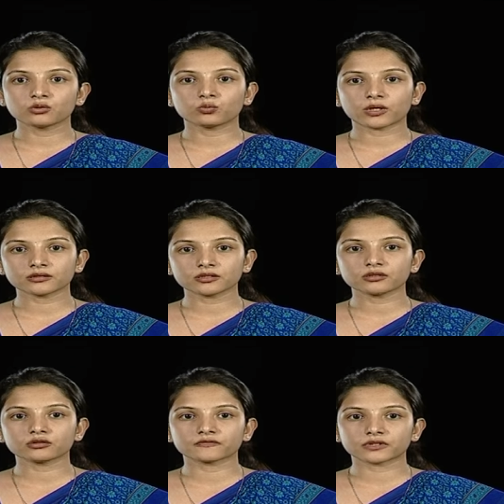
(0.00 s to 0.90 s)
one third
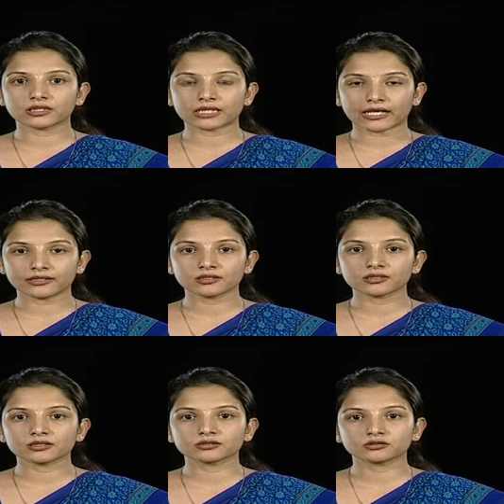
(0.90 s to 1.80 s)
of the land
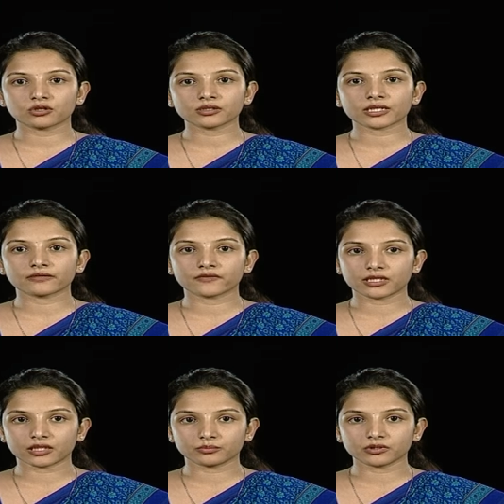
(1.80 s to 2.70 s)
is not
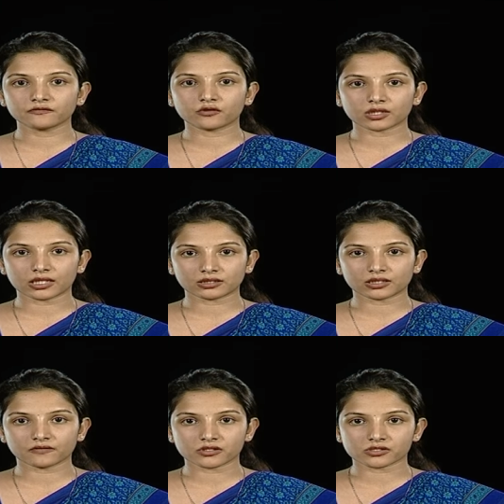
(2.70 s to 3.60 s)
available for
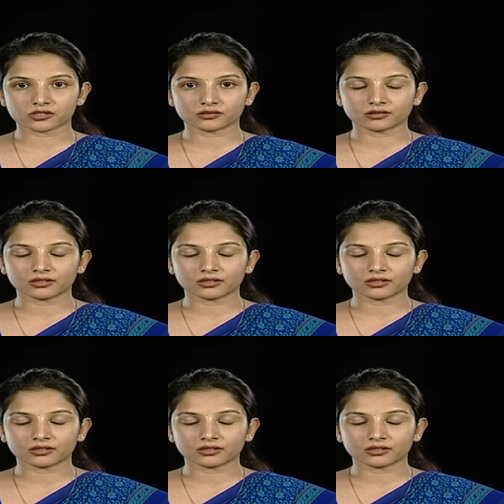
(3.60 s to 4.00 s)
cultivation.